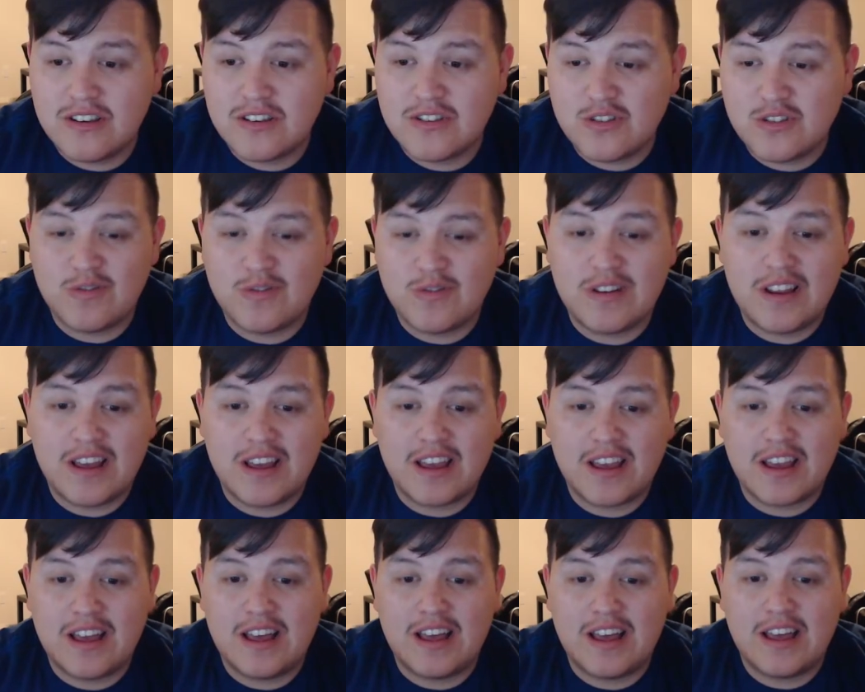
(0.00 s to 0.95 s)
So when I
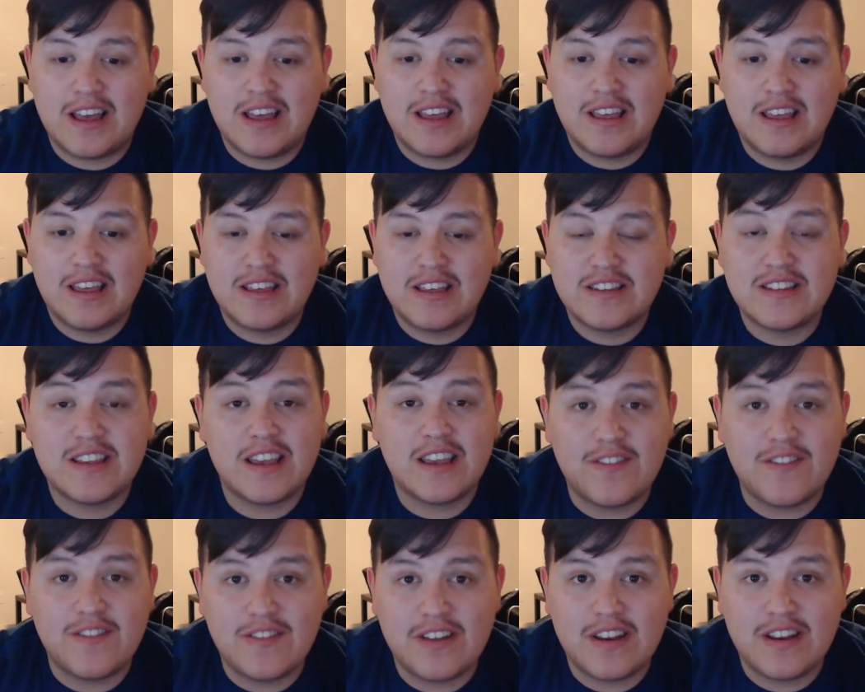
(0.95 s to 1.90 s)
got
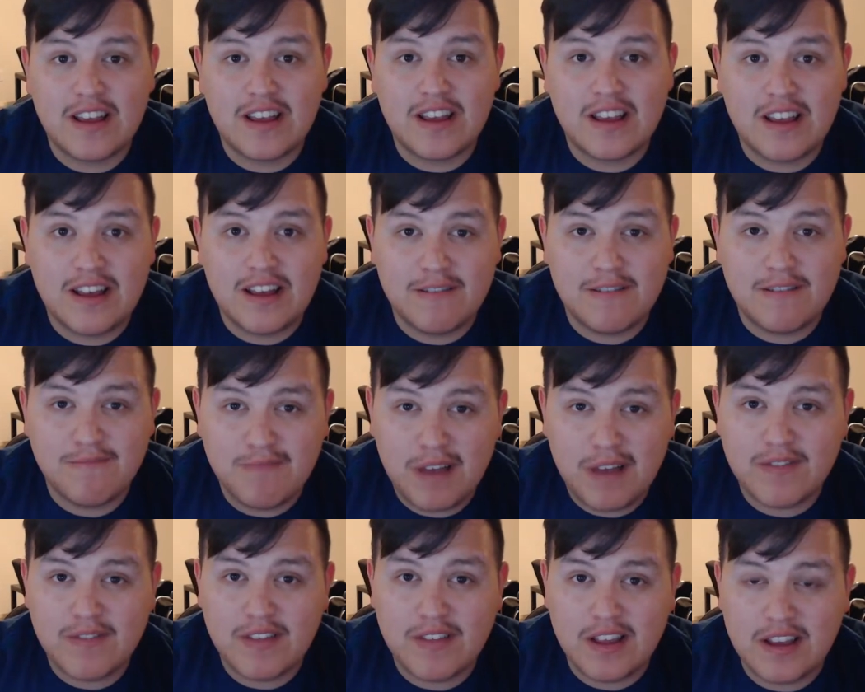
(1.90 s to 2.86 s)
saved and I got
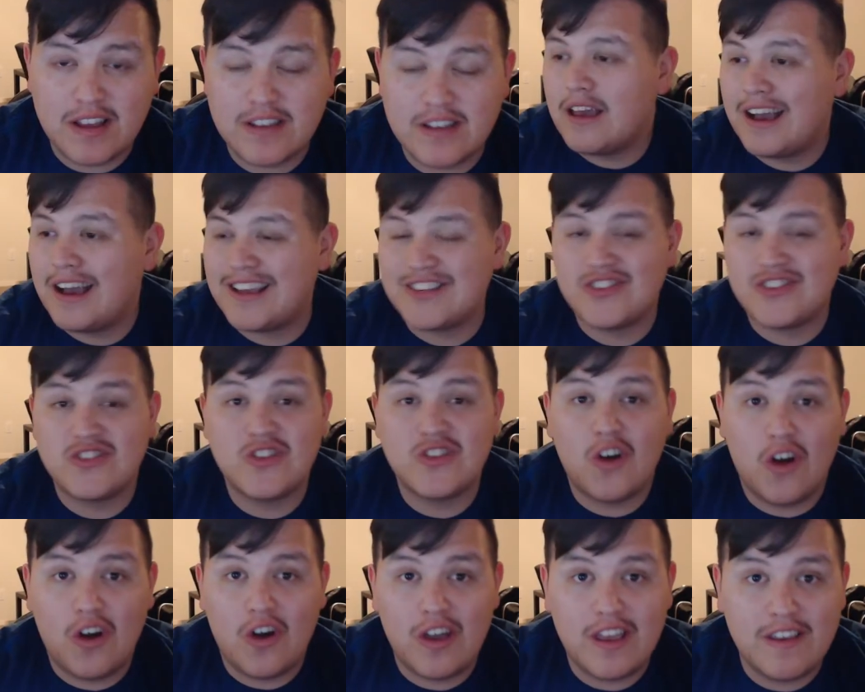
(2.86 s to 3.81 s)
baptized, I
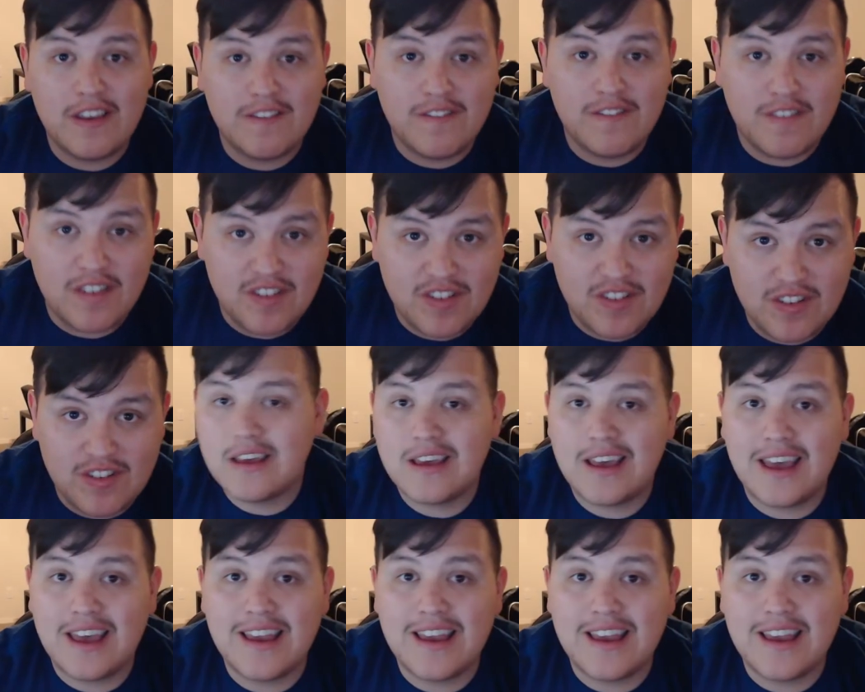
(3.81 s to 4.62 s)
saw a vision,